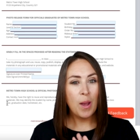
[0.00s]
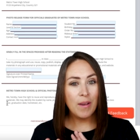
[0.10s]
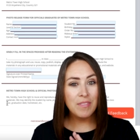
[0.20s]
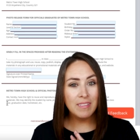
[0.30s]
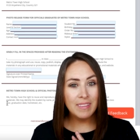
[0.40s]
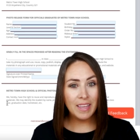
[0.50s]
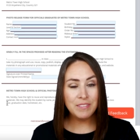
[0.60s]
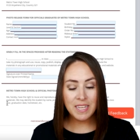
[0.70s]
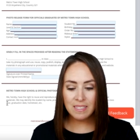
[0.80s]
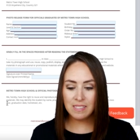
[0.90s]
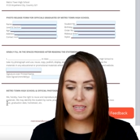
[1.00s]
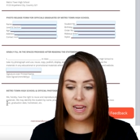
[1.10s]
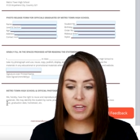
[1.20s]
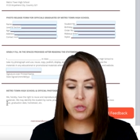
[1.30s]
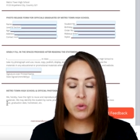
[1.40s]
on the left-hand
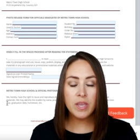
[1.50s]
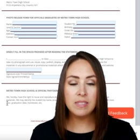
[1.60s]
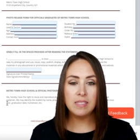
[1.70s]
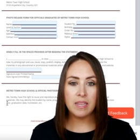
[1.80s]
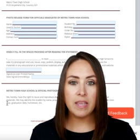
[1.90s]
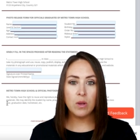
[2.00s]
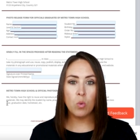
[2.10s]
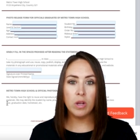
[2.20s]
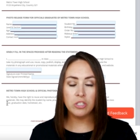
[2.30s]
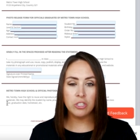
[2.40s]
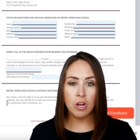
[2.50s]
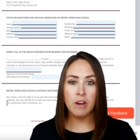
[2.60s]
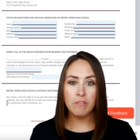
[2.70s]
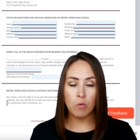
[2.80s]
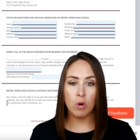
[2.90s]
side, you can see what
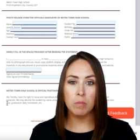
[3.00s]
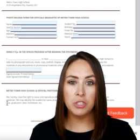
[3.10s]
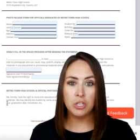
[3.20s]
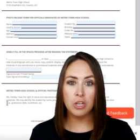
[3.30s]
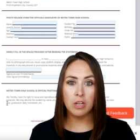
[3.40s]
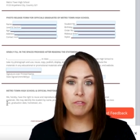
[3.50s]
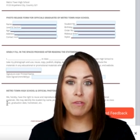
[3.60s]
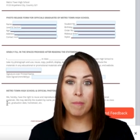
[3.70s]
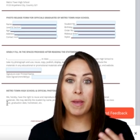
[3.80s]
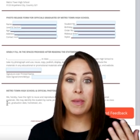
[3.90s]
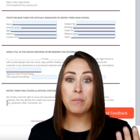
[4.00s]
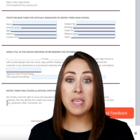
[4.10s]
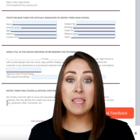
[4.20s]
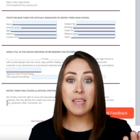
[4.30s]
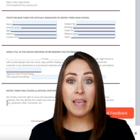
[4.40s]
Jotform took from my
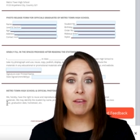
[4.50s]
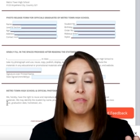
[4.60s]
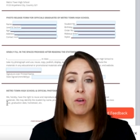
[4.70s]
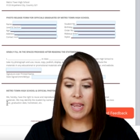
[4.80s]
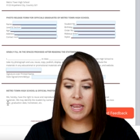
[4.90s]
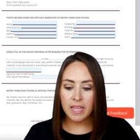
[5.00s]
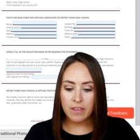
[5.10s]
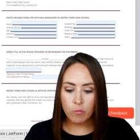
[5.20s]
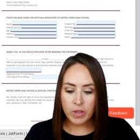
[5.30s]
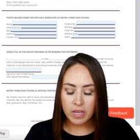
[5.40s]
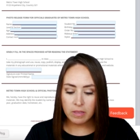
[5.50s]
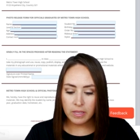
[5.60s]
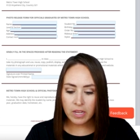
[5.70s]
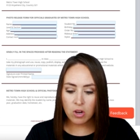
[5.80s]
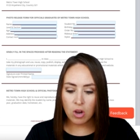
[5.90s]
P D F. And if we
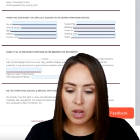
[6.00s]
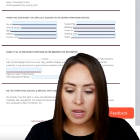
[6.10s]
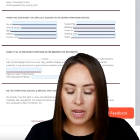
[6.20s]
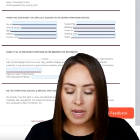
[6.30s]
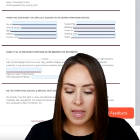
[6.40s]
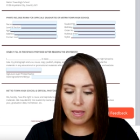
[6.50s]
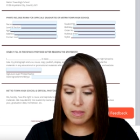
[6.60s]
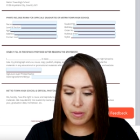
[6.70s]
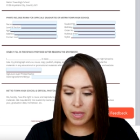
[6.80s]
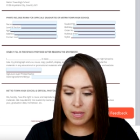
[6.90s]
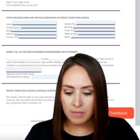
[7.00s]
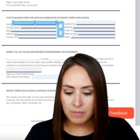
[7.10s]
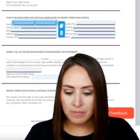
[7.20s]
click on an element,